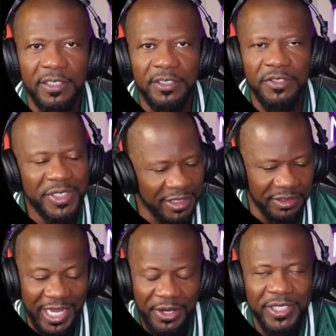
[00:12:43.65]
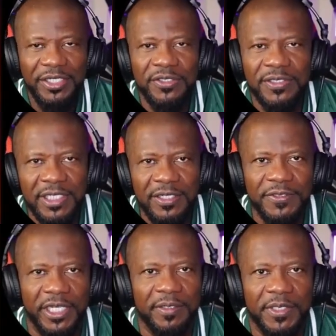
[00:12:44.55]
You got now you got yourself
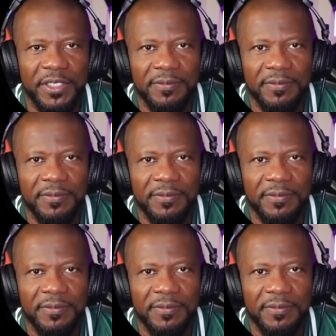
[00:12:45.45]
jammed up.